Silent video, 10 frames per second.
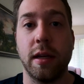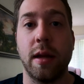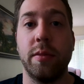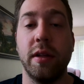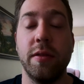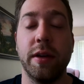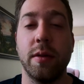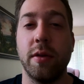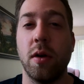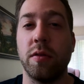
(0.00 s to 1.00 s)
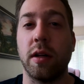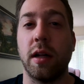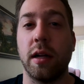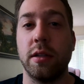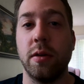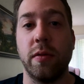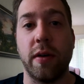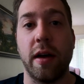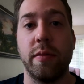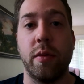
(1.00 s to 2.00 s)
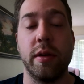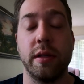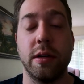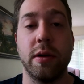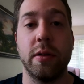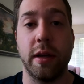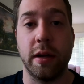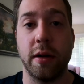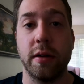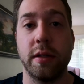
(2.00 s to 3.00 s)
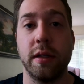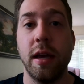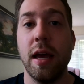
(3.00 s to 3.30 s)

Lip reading: and I believe it can be overclocked to 5.0 gigahertz.